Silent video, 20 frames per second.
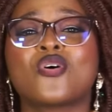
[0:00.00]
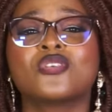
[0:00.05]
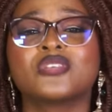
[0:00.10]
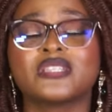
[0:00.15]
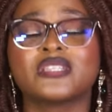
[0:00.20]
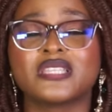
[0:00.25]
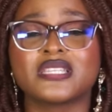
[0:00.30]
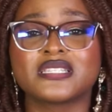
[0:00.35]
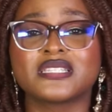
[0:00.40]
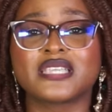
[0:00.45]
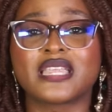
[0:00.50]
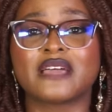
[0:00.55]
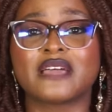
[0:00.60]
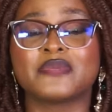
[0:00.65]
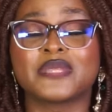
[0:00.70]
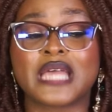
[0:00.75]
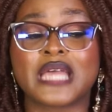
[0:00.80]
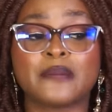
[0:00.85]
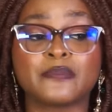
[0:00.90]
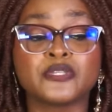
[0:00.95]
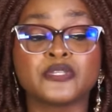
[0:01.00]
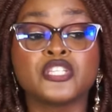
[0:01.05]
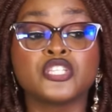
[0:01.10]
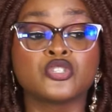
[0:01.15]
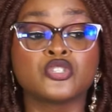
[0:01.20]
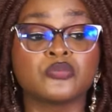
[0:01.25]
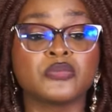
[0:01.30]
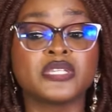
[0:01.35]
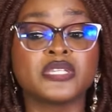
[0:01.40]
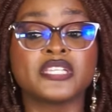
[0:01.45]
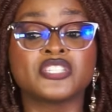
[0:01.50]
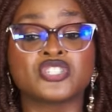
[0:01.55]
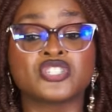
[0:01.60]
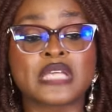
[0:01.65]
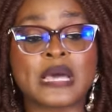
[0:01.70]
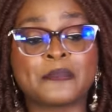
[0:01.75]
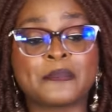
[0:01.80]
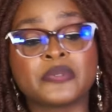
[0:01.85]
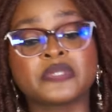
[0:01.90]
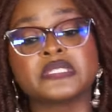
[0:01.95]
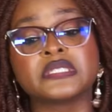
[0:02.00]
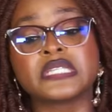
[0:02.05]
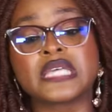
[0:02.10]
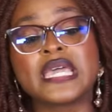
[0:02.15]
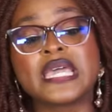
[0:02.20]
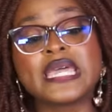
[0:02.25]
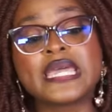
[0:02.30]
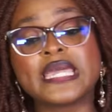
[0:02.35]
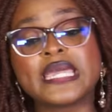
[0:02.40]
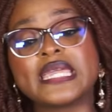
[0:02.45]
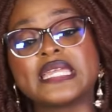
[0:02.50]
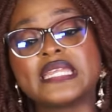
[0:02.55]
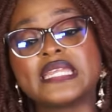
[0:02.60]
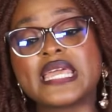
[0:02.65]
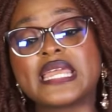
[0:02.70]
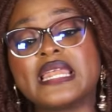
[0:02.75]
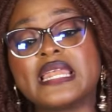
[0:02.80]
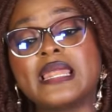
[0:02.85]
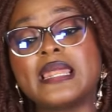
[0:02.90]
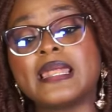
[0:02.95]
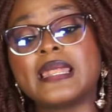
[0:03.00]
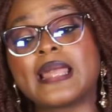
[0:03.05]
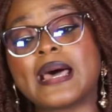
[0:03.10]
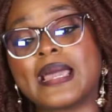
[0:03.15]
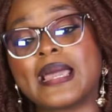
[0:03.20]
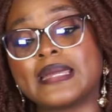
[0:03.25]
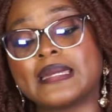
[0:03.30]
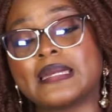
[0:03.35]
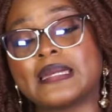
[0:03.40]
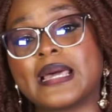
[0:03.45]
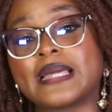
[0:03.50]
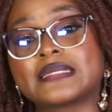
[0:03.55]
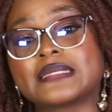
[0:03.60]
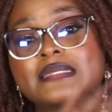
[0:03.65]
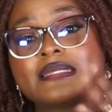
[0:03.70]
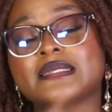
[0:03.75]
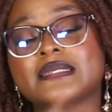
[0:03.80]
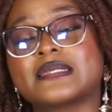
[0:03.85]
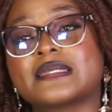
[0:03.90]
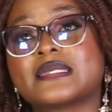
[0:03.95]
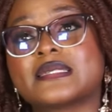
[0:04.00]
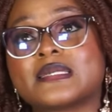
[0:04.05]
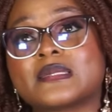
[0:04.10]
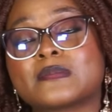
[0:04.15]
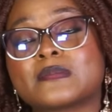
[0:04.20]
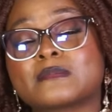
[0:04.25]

all the things that have been happening to me, they just happened in a line like this